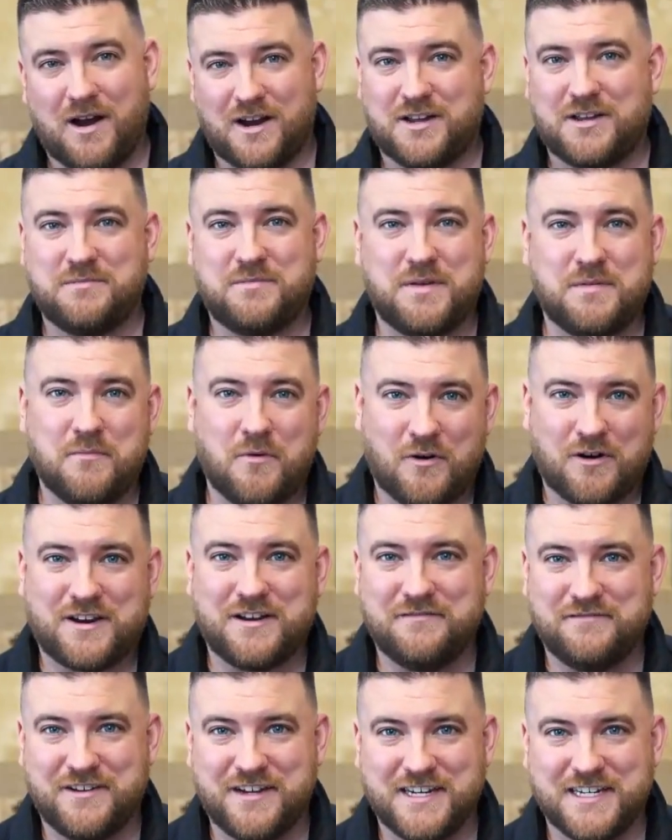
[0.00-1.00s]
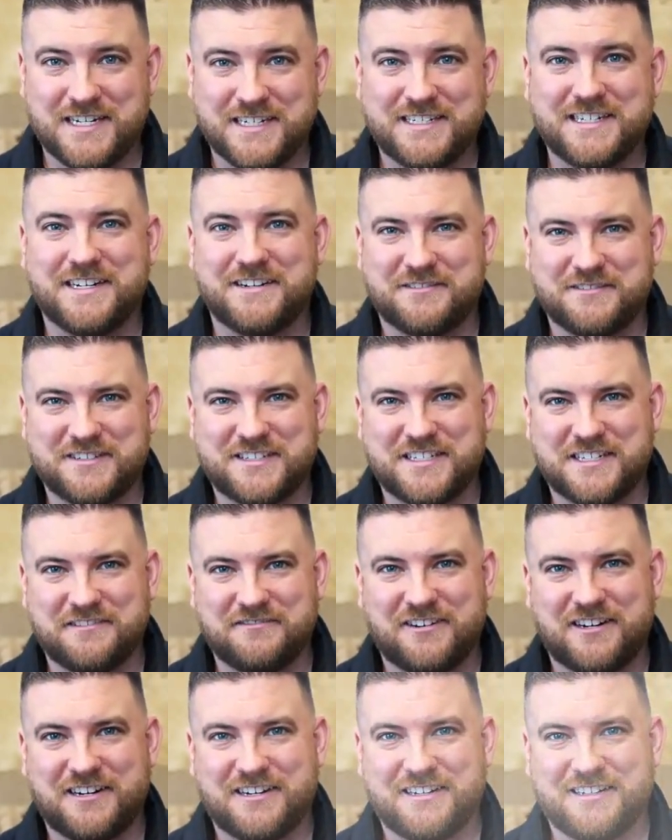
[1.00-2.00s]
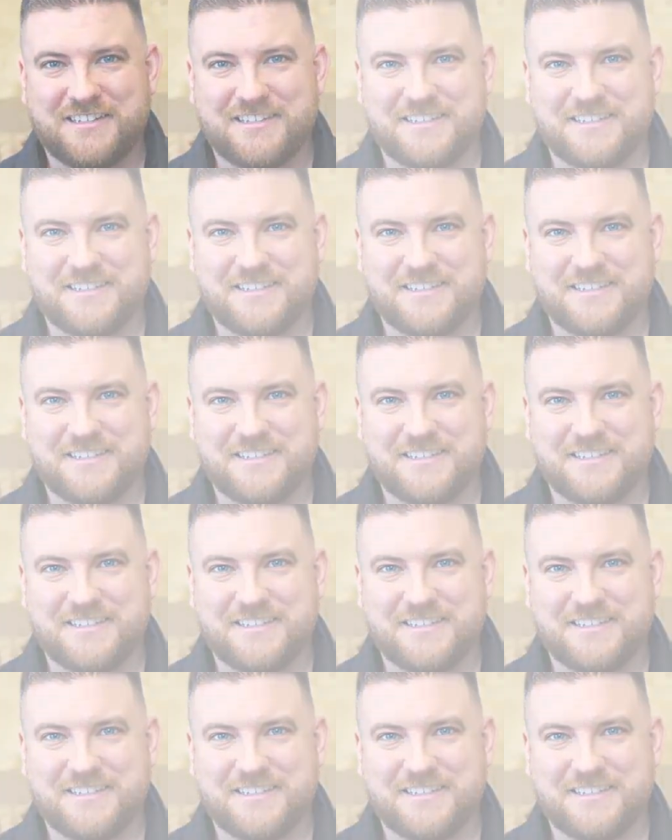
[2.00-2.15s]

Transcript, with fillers: what could be more convenient in a receiver?